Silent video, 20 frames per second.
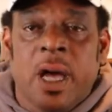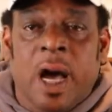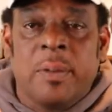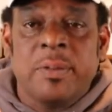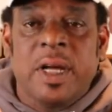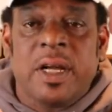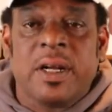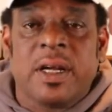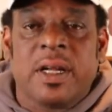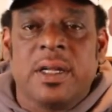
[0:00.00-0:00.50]

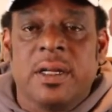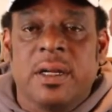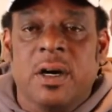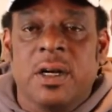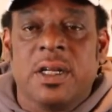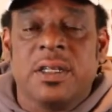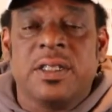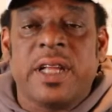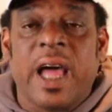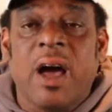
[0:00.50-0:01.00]
I'm going
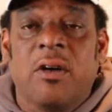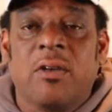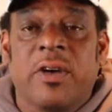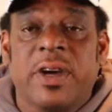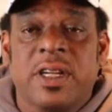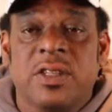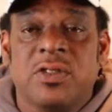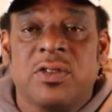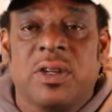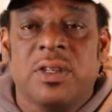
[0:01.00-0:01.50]
to
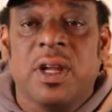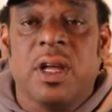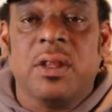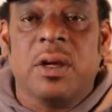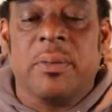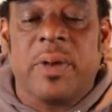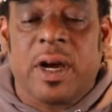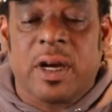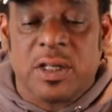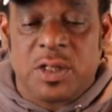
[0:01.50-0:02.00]
downgrade it to
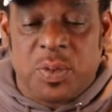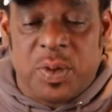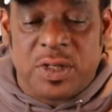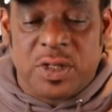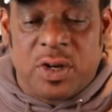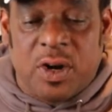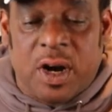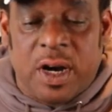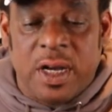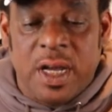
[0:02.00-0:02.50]
another American
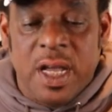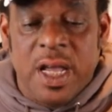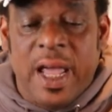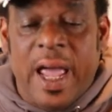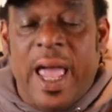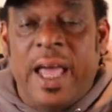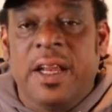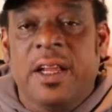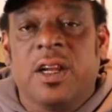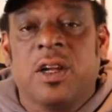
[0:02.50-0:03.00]
Express card
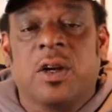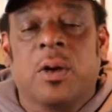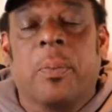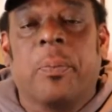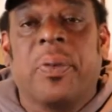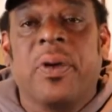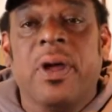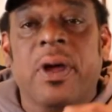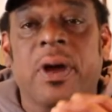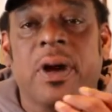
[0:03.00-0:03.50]
and it'll
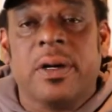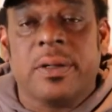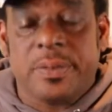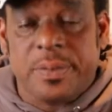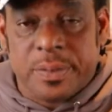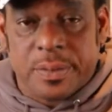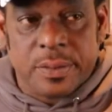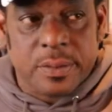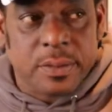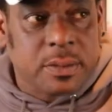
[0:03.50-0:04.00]

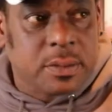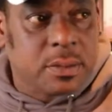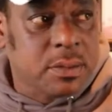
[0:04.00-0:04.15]
appear